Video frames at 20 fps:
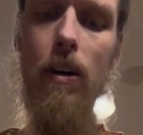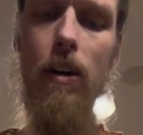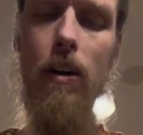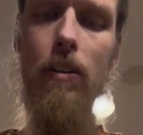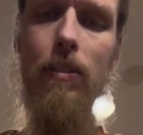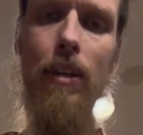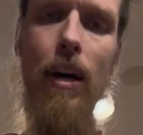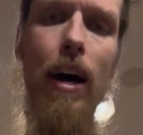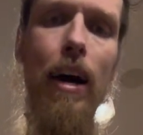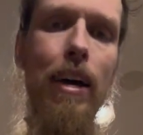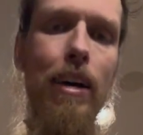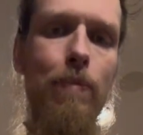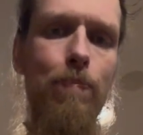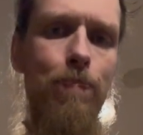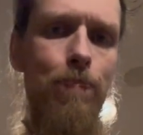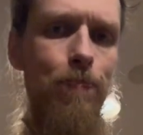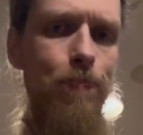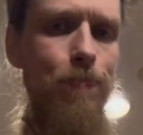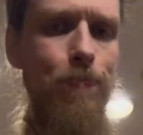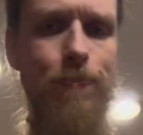diet.
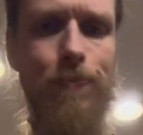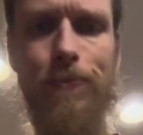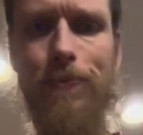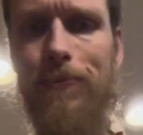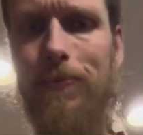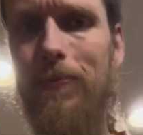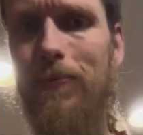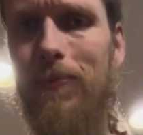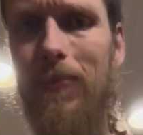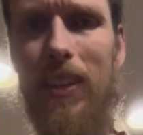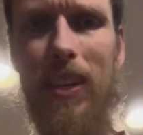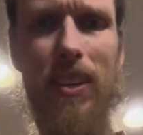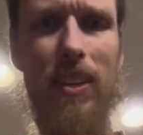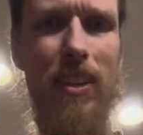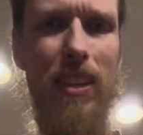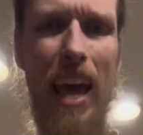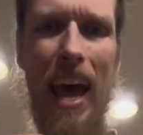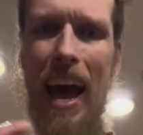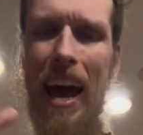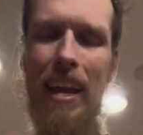
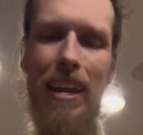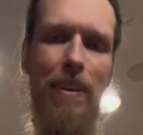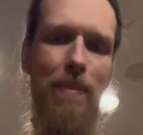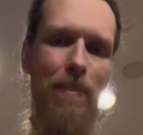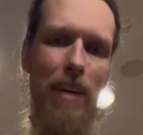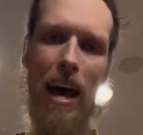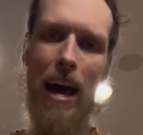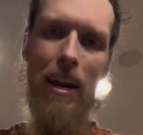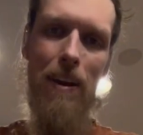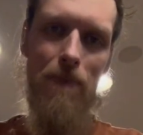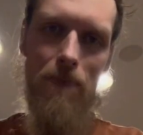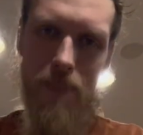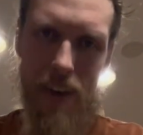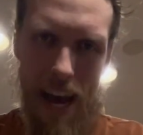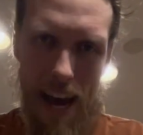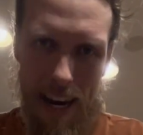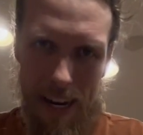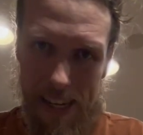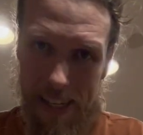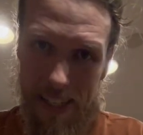Added
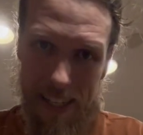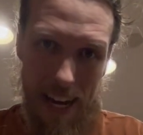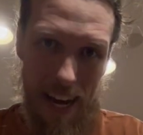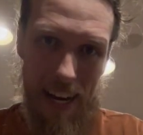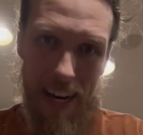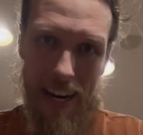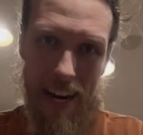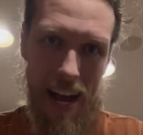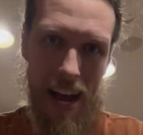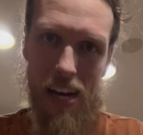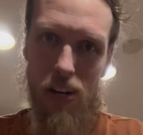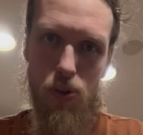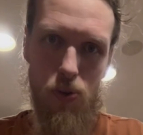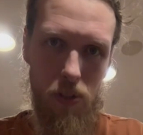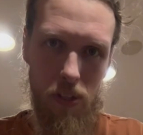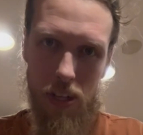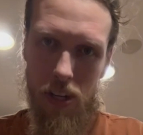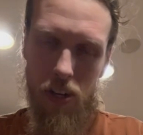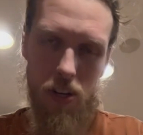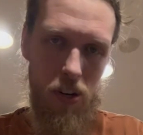fat is not a
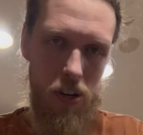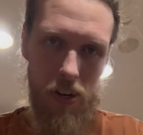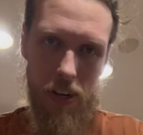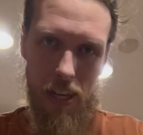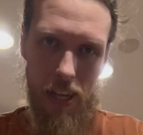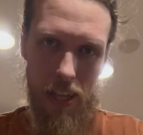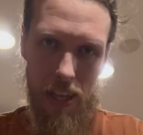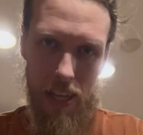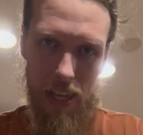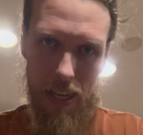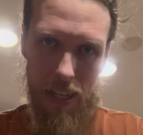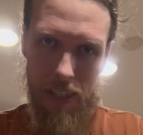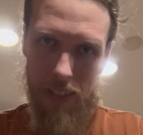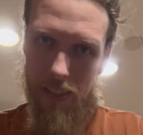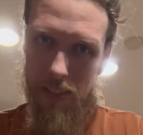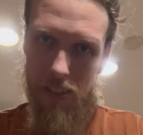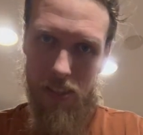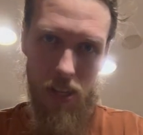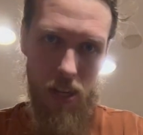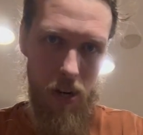naturally occurring thing.
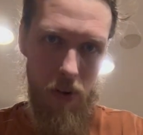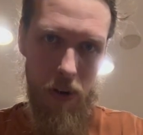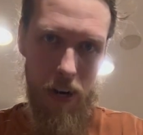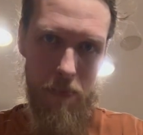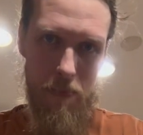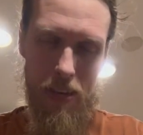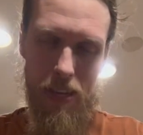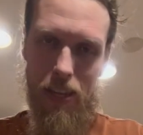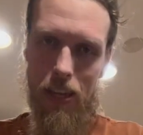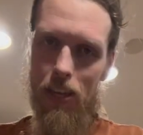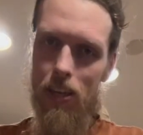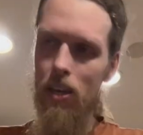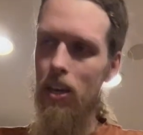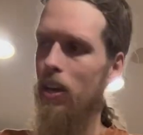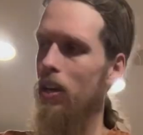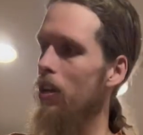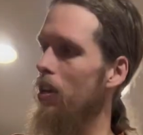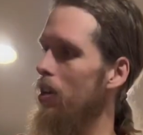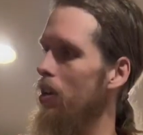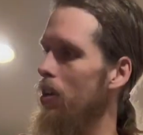You know what I mean? Like,
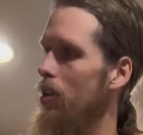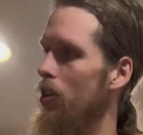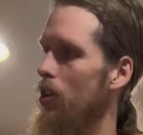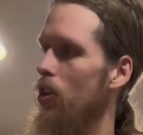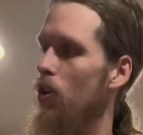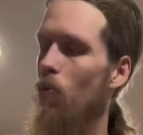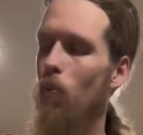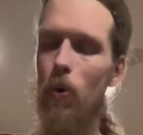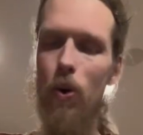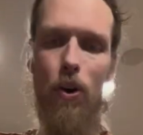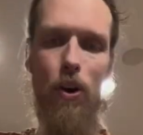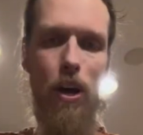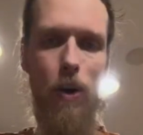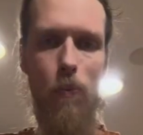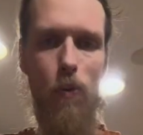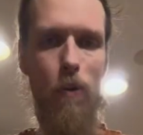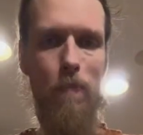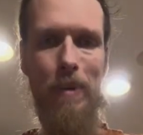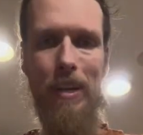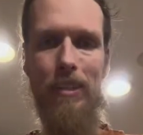you know,
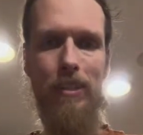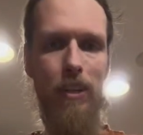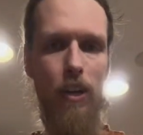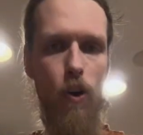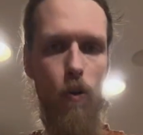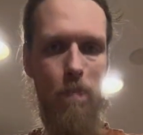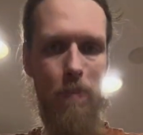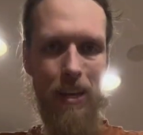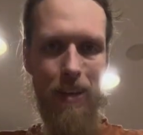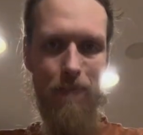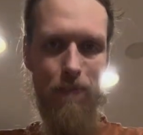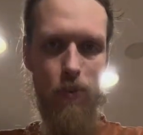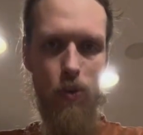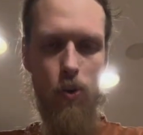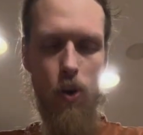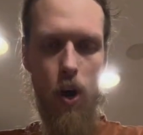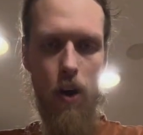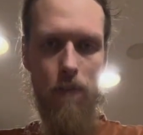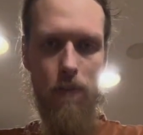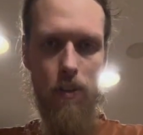we're meant to go pick fruit
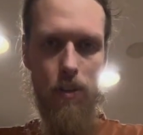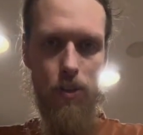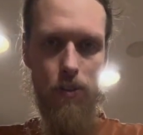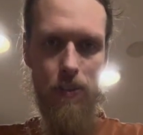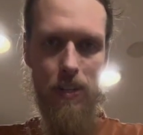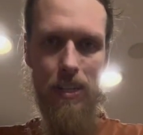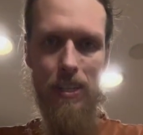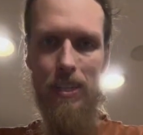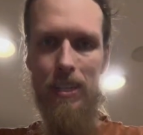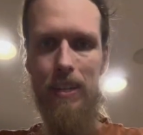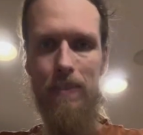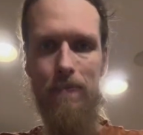off of the trees and eat